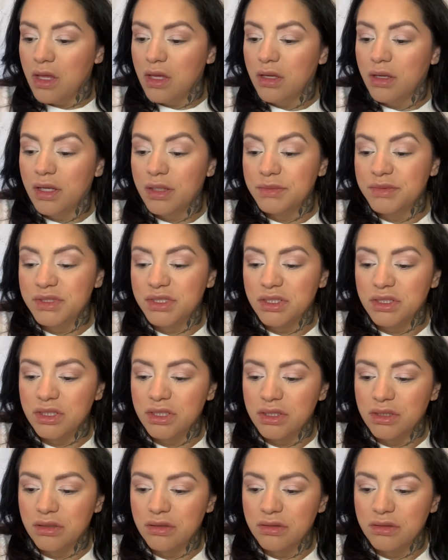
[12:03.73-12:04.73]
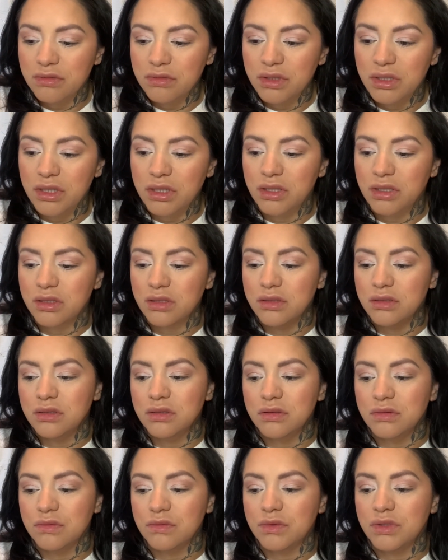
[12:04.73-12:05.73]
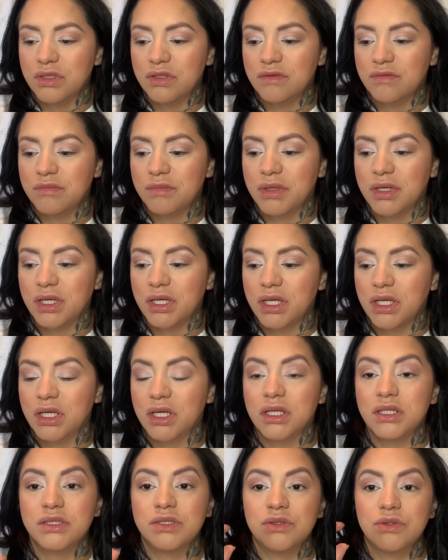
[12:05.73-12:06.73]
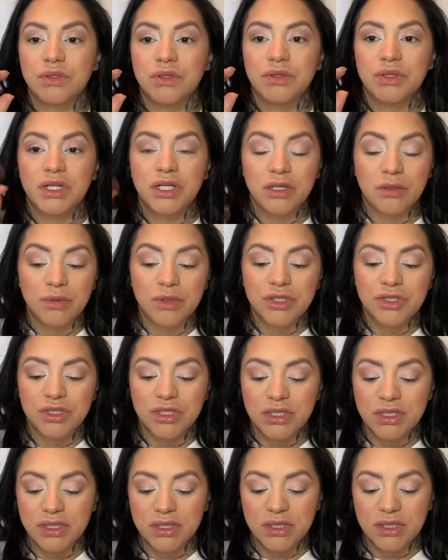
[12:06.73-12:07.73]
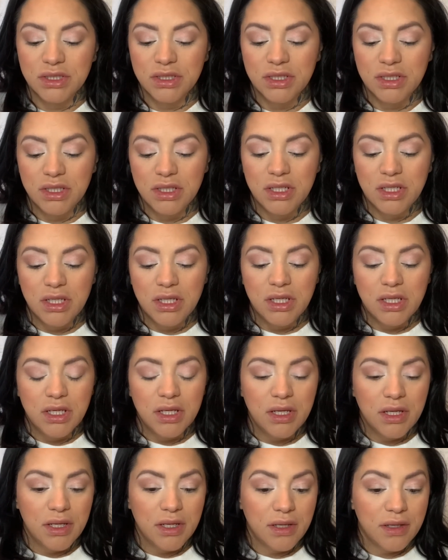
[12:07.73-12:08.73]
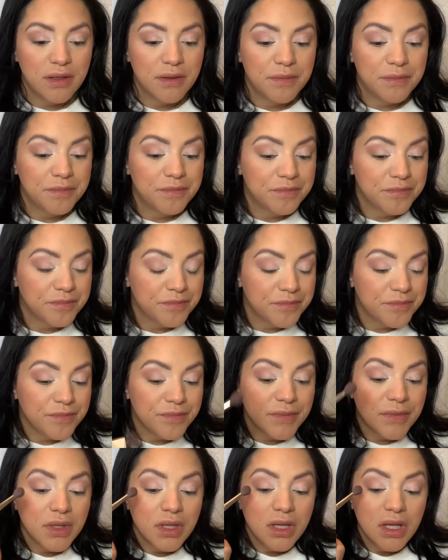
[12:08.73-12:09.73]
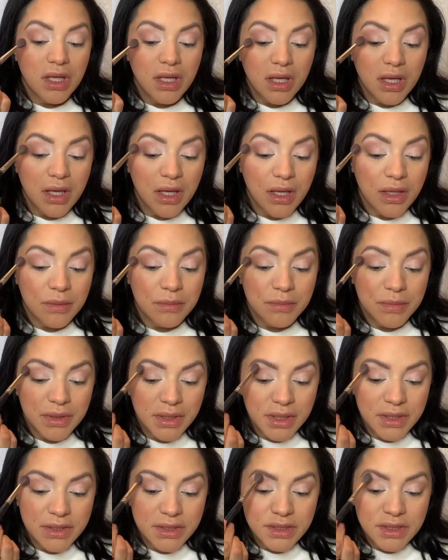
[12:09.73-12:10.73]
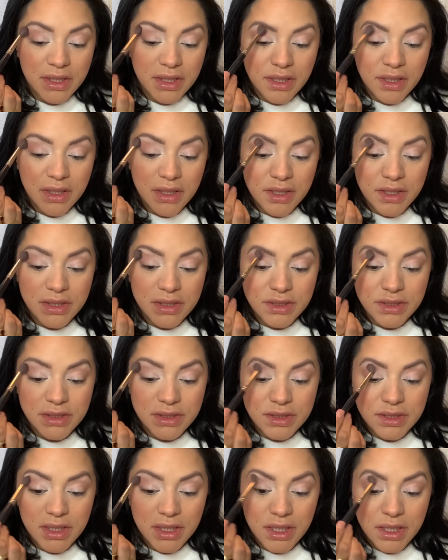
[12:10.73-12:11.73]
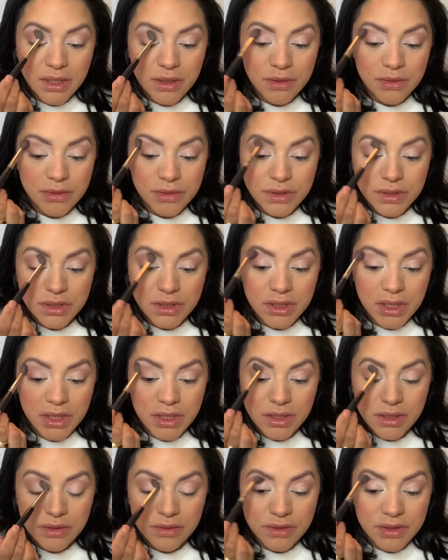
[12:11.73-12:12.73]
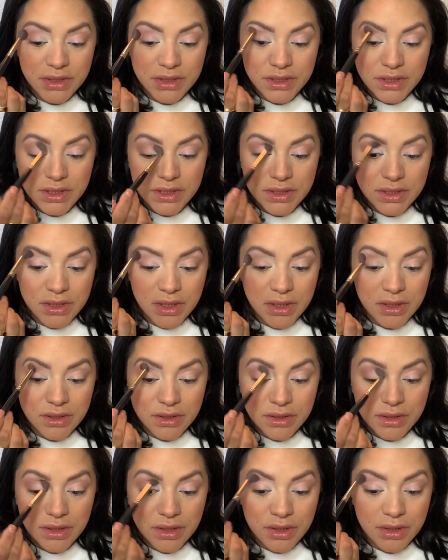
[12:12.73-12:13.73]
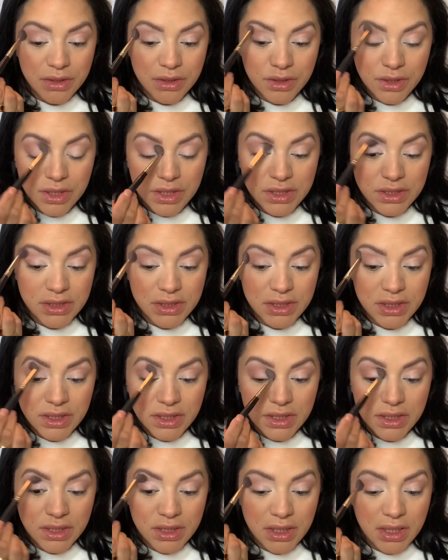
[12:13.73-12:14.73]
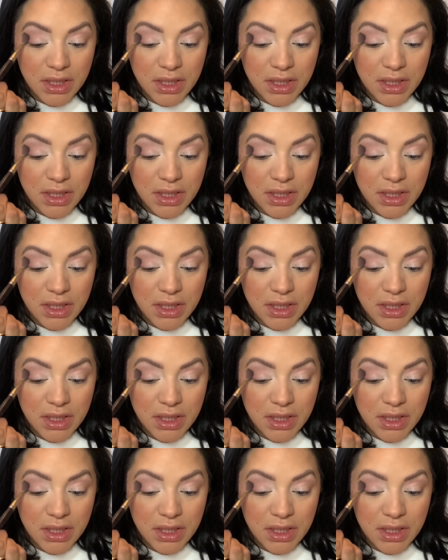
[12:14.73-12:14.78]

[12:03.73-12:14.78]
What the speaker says: I'm still going to go on with one of my studio gear brushes and blend this out. I know this is not a crazy